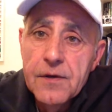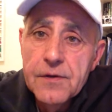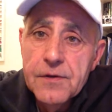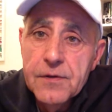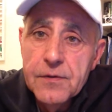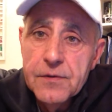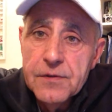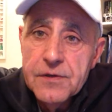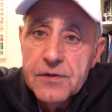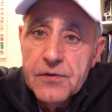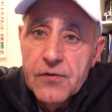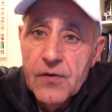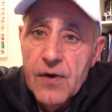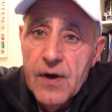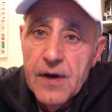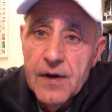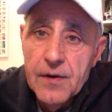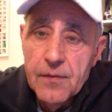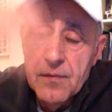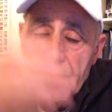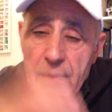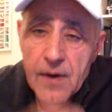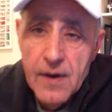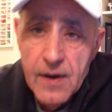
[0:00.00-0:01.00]
to a
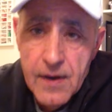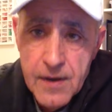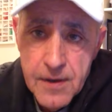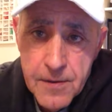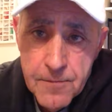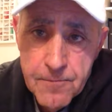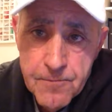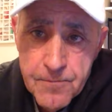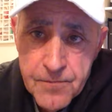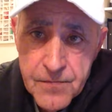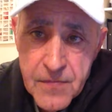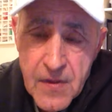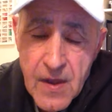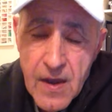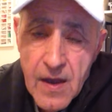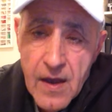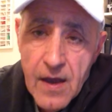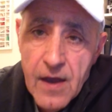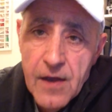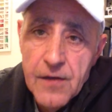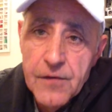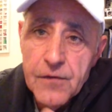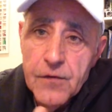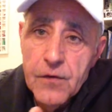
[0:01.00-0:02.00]
straightaway
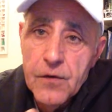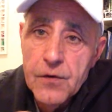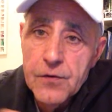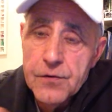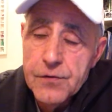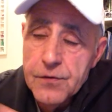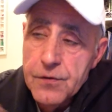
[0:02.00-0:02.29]
as you